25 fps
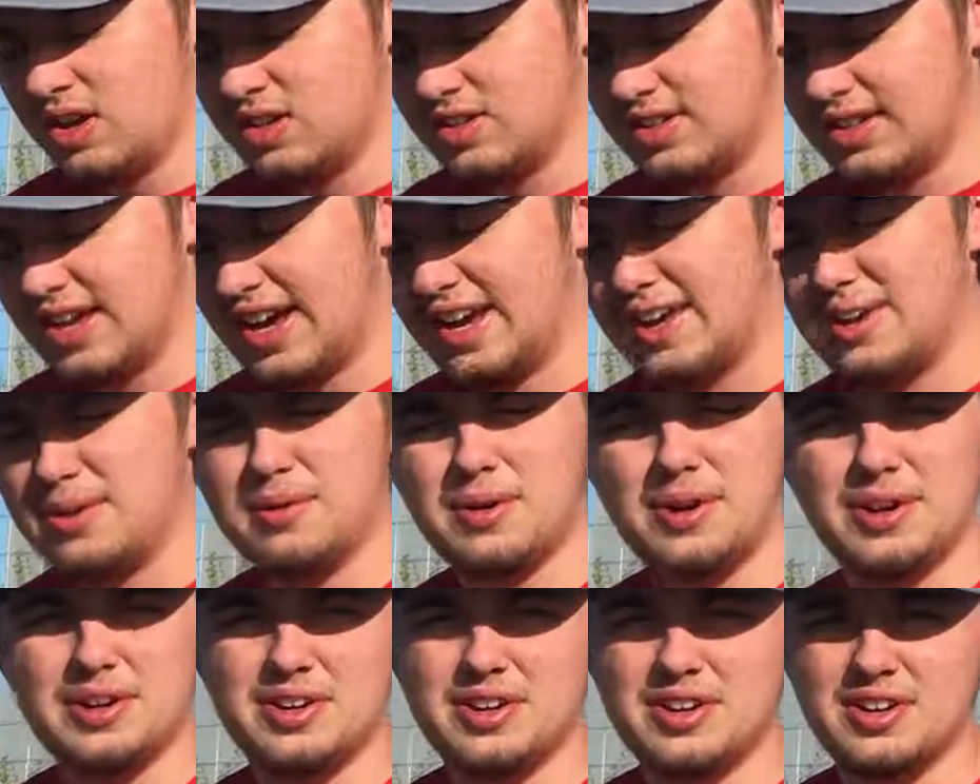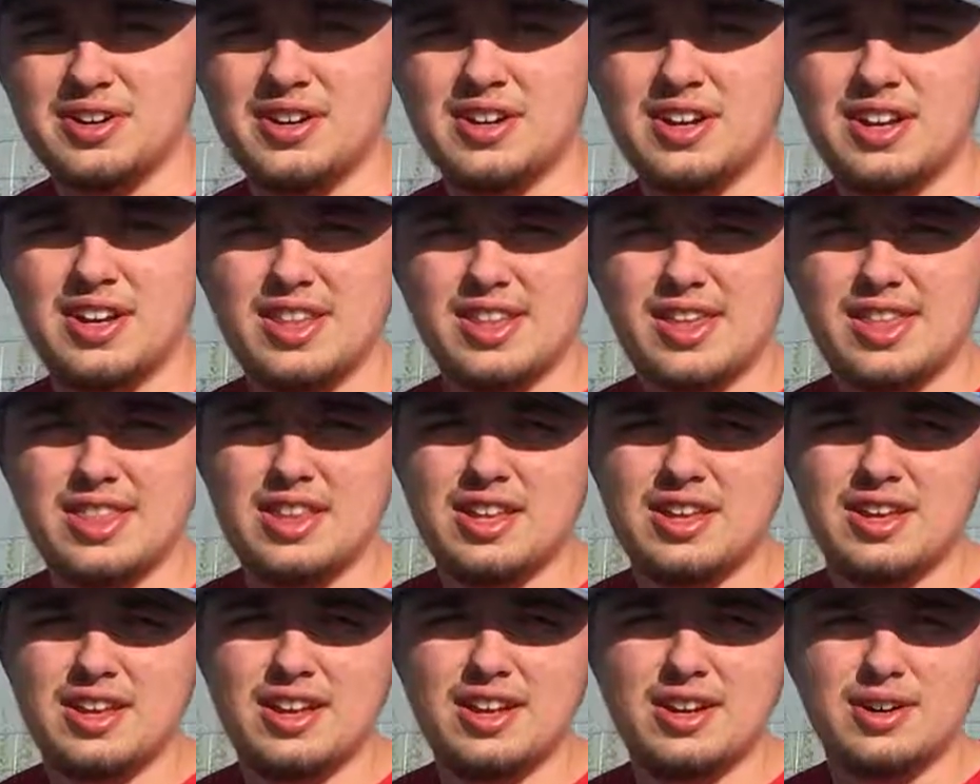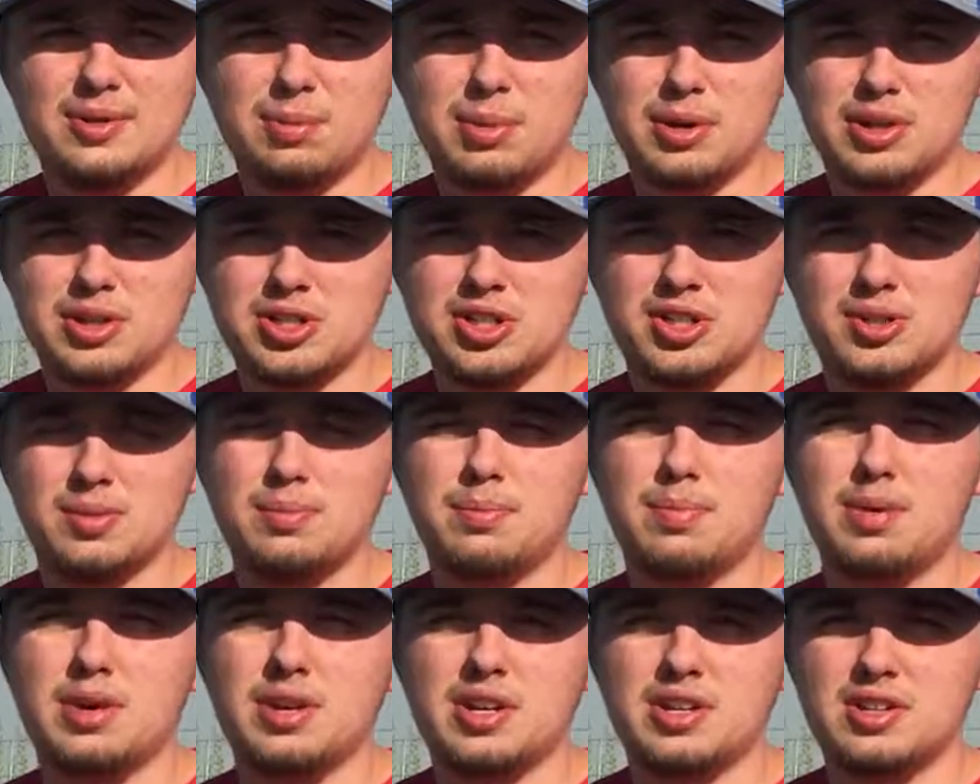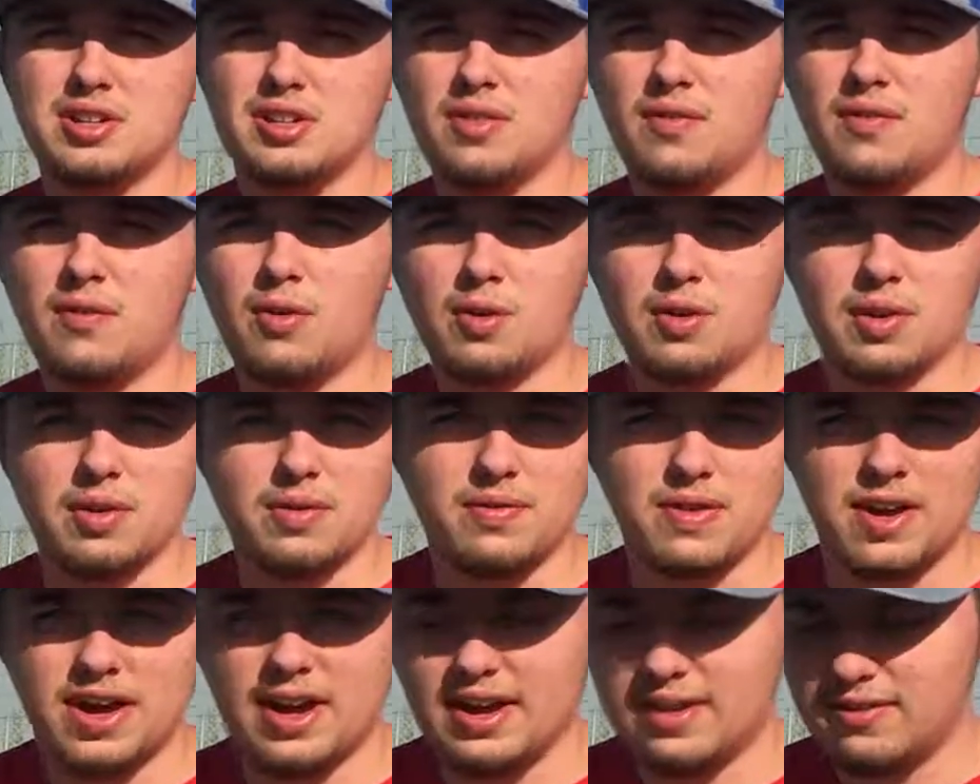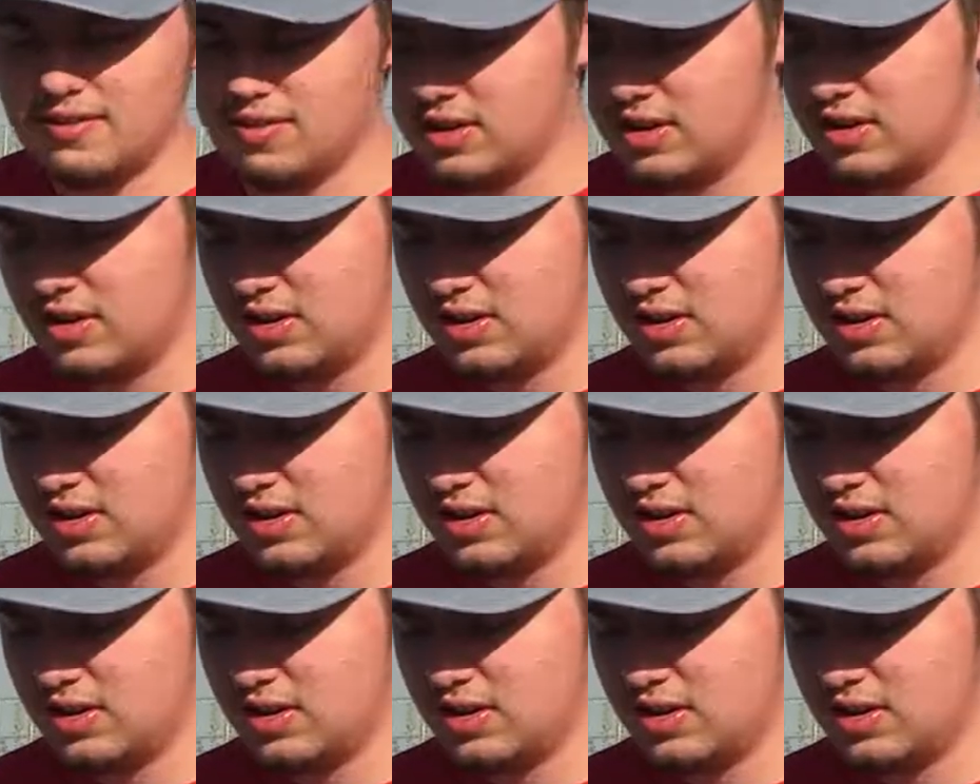Sidewinder, it'll put it to 45.